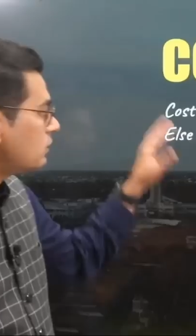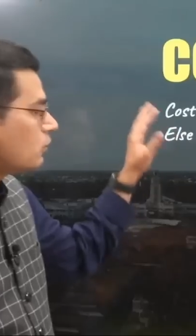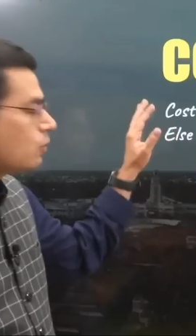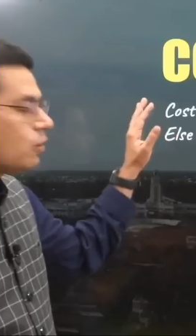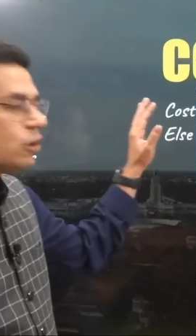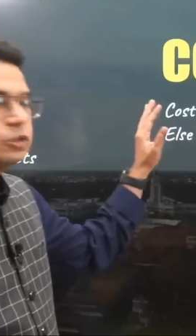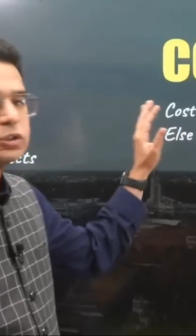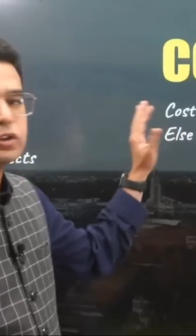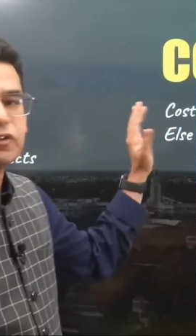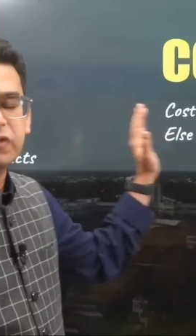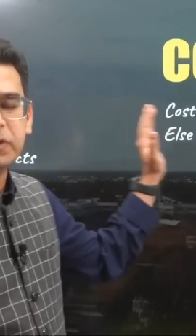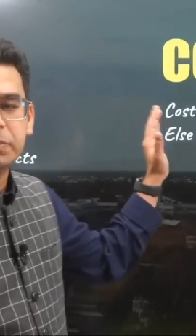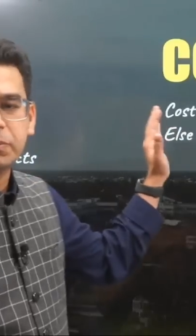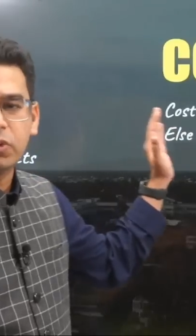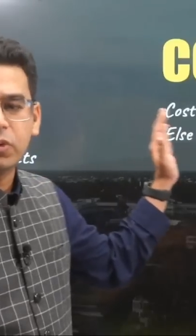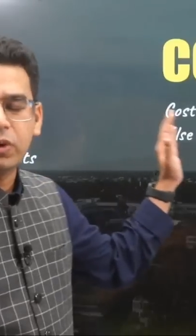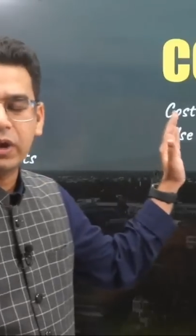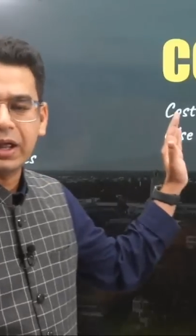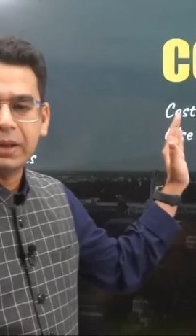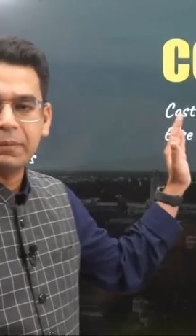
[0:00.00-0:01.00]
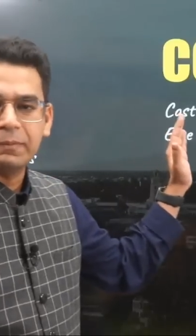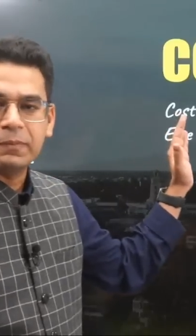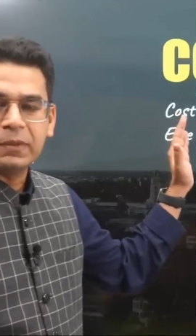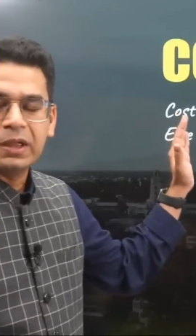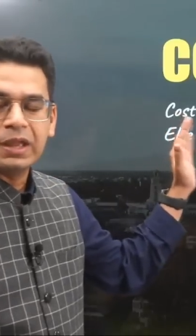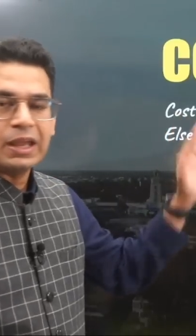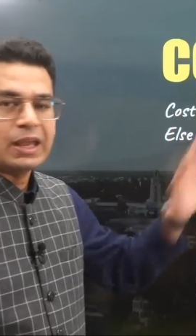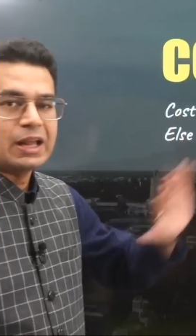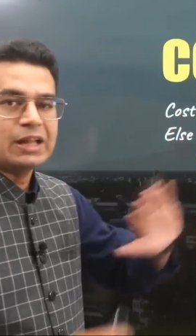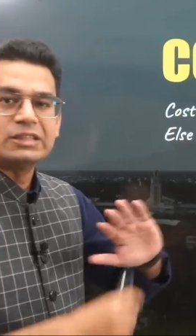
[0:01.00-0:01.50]
cost of the program.
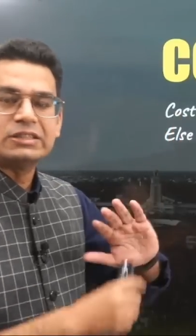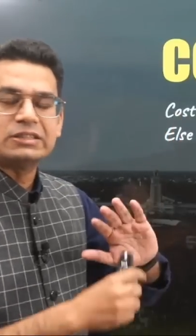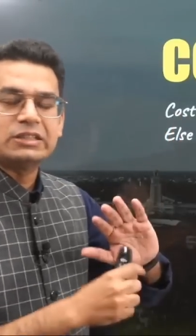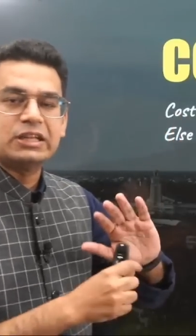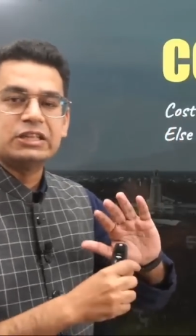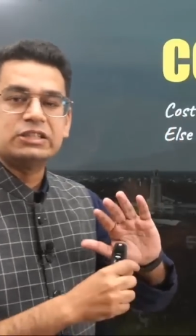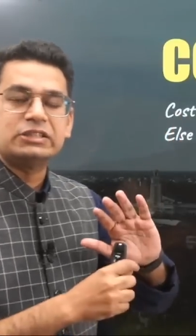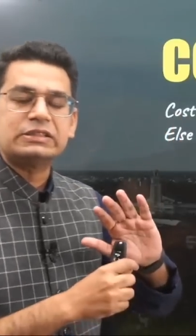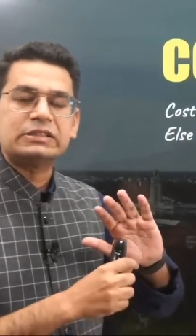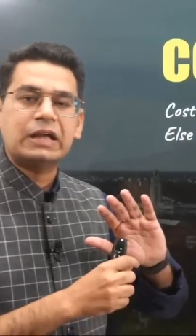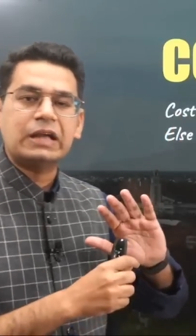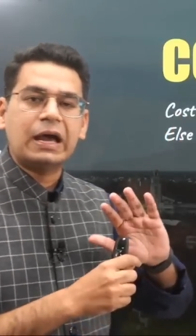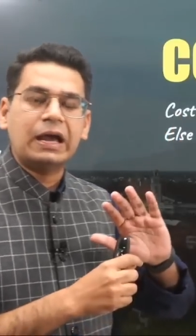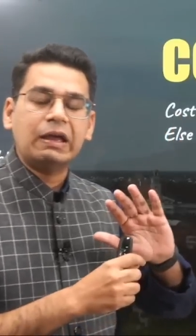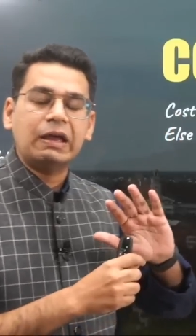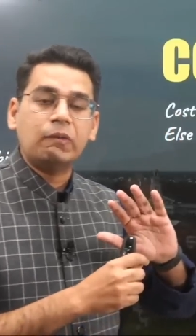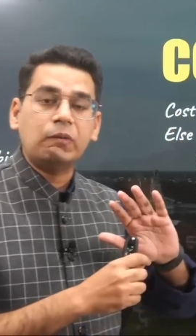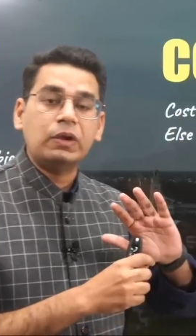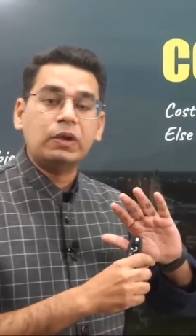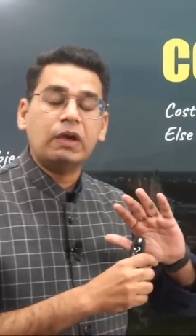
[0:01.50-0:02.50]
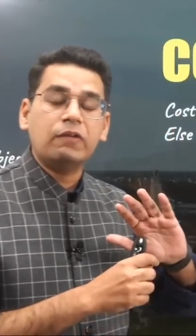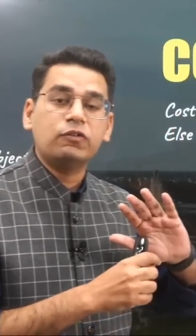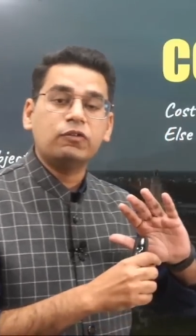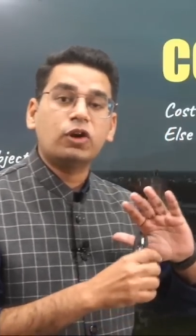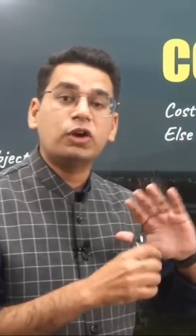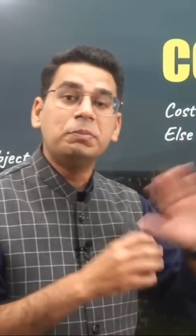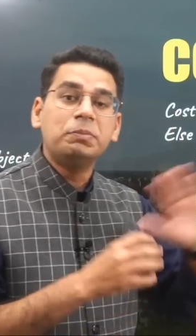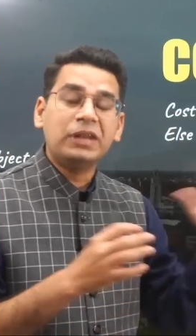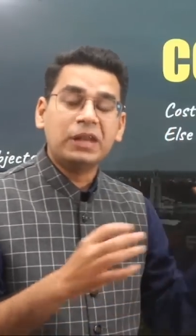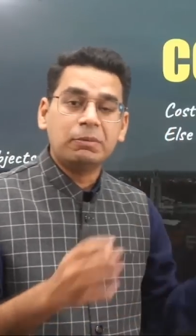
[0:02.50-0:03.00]
Else there is, we have
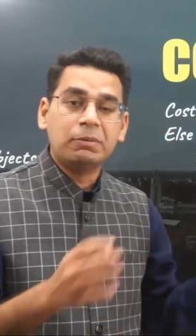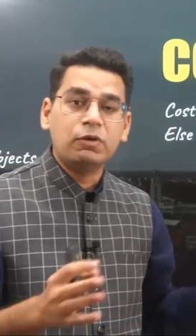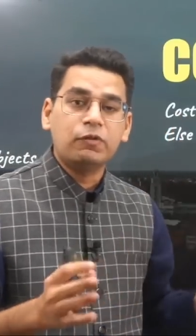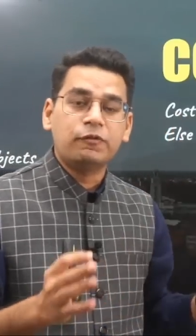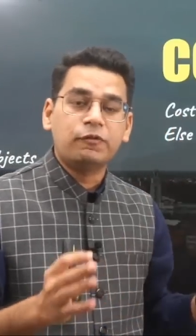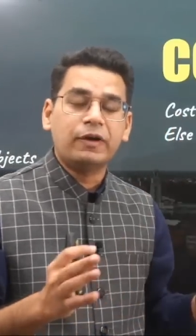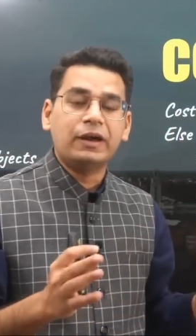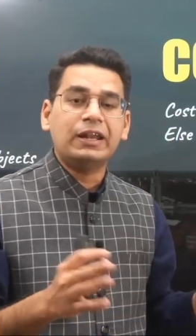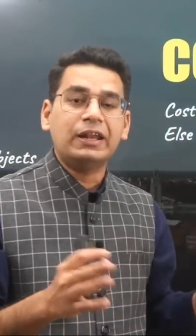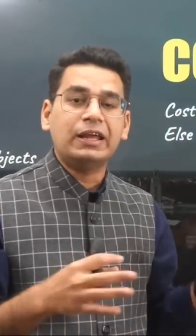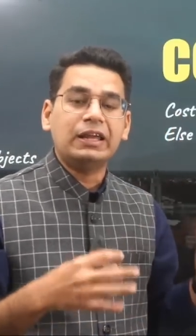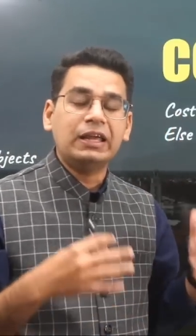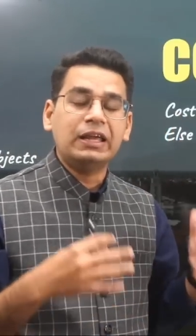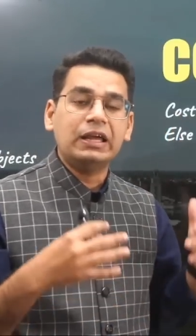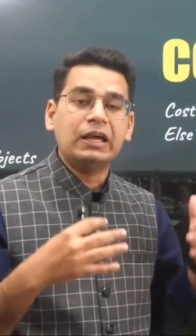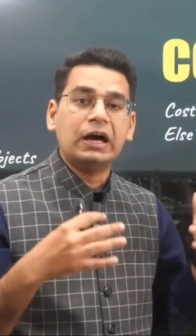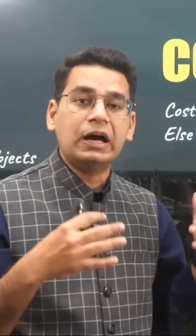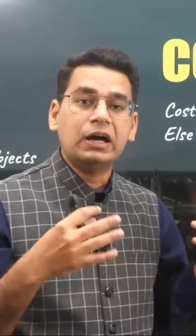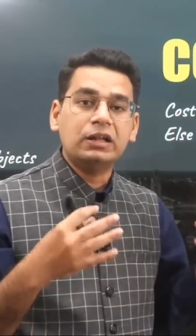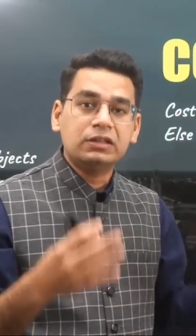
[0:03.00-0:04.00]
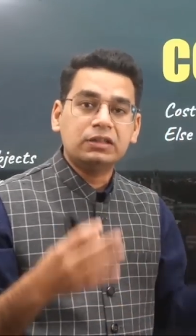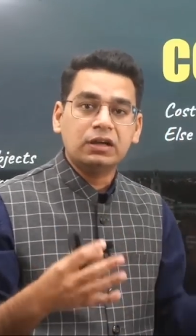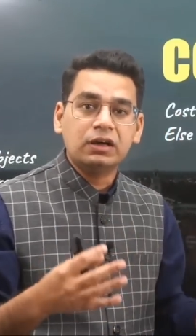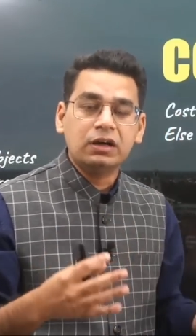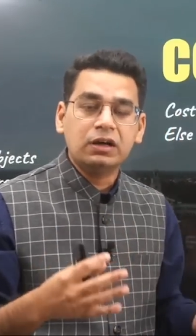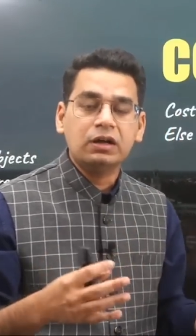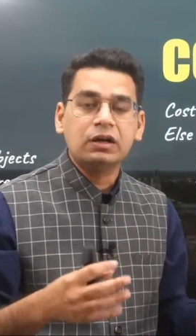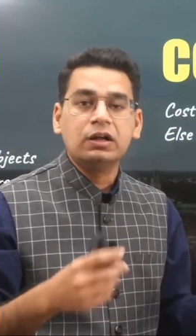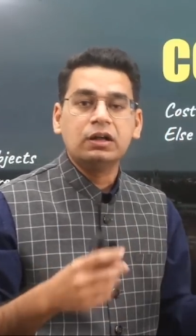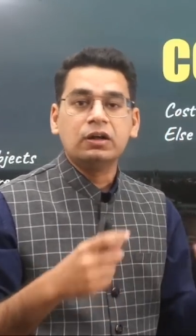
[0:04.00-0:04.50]
not been able to find any other
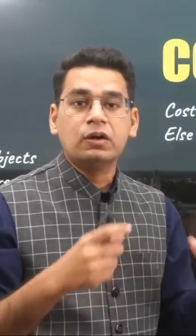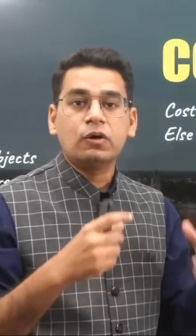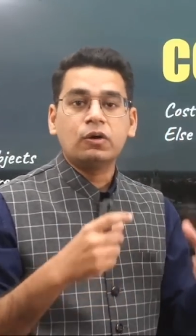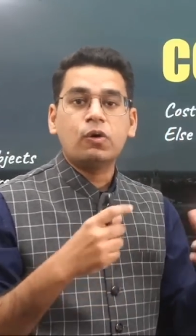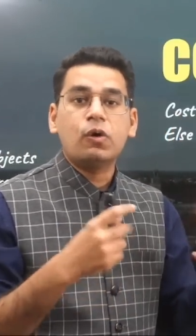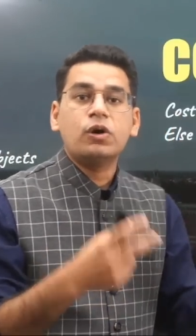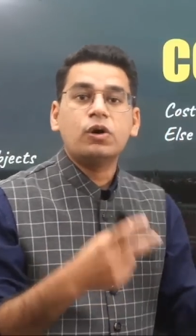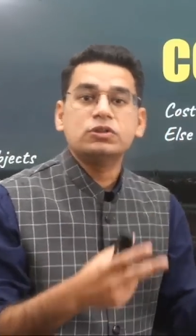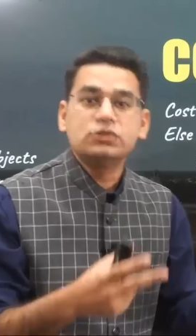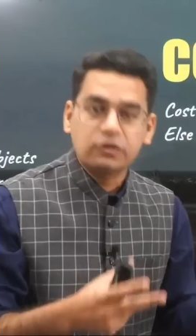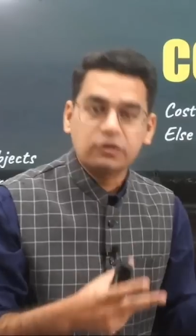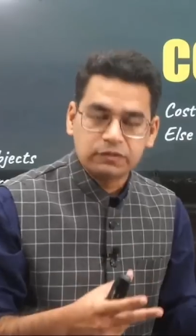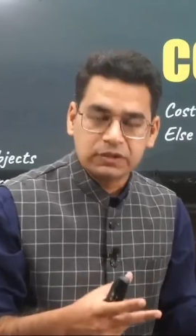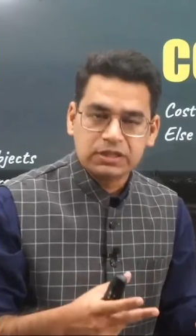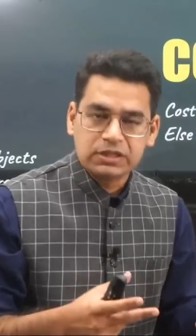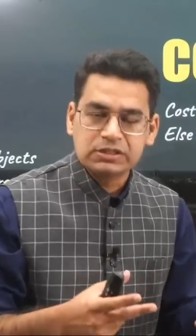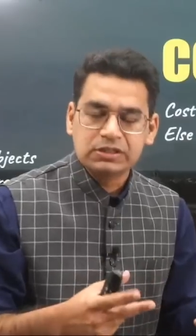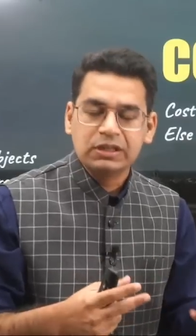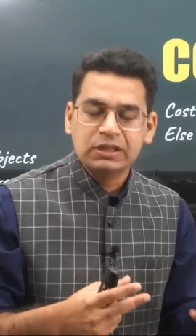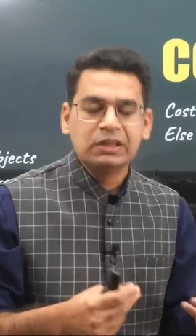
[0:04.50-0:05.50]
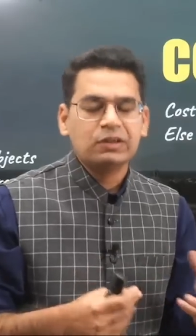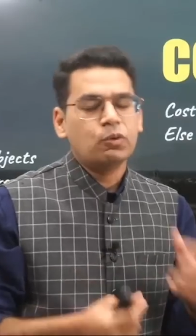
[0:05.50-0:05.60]
cons of this.